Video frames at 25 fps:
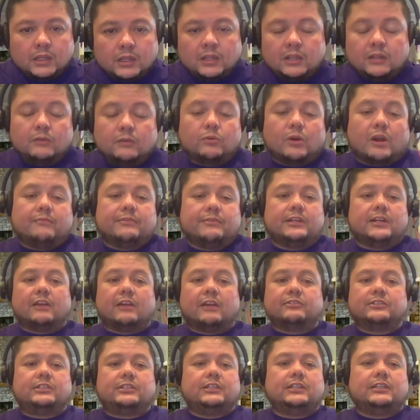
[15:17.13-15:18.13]
Well, I mean,
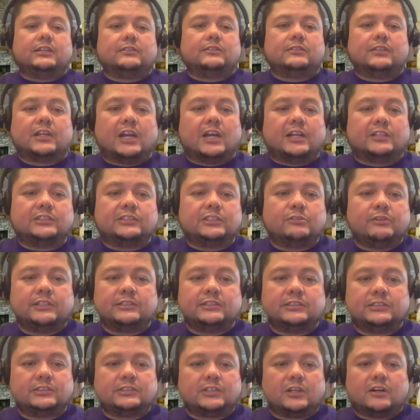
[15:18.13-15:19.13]
obviously the
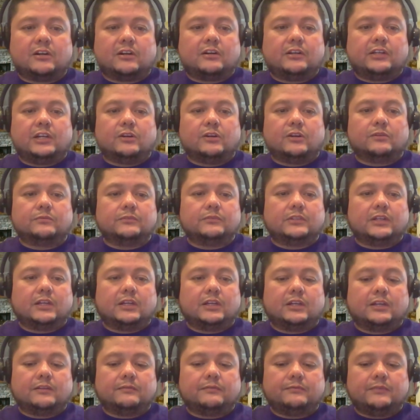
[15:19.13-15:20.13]
consequences are,
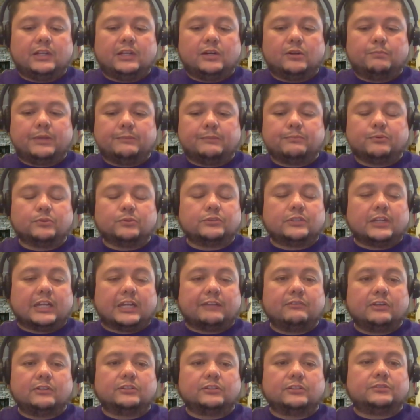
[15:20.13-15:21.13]
people's
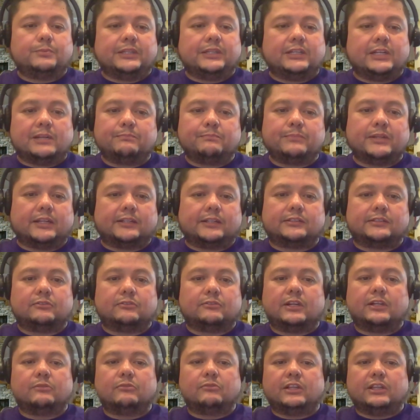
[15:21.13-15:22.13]
livelihoods being impacted,
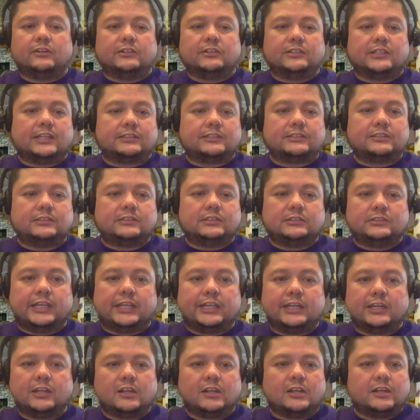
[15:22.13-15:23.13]
right? Whether that's
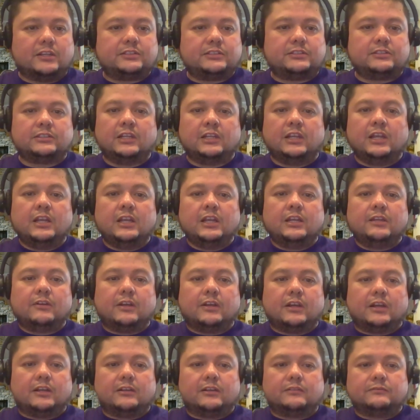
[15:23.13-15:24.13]
data loss,
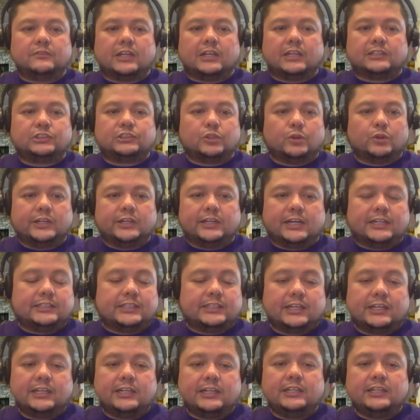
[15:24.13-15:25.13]
stolen
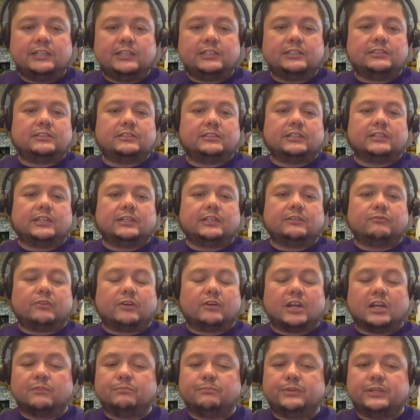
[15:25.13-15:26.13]
identities, and then for
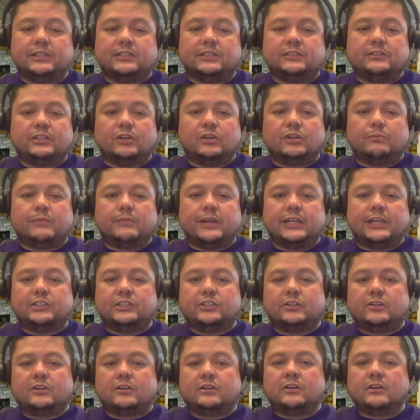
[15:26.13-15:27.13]
companies,
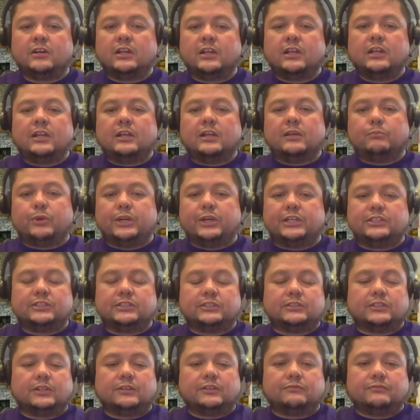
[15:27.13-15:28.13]
major
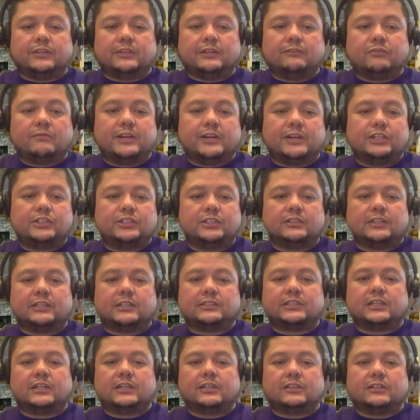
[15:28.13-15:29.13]
breaches of information that's
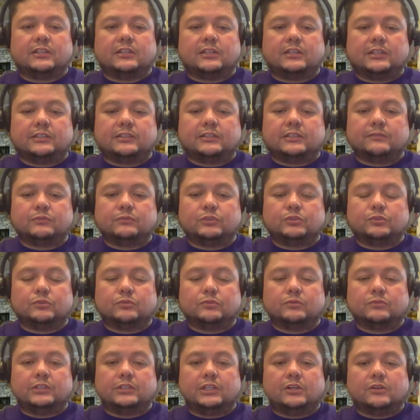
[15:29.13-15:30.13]
going to beat them
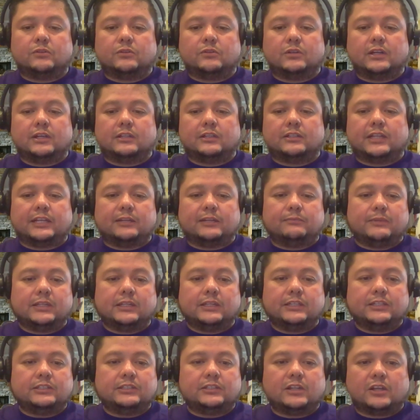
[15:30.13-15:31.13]
to,
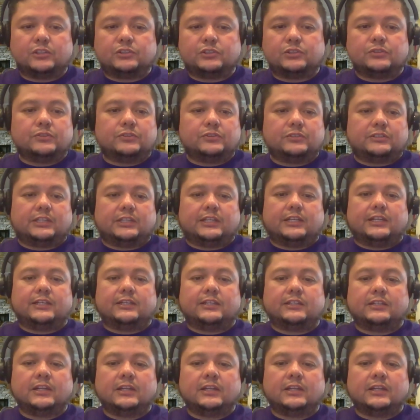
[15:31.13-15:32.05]
liability lawsuits, and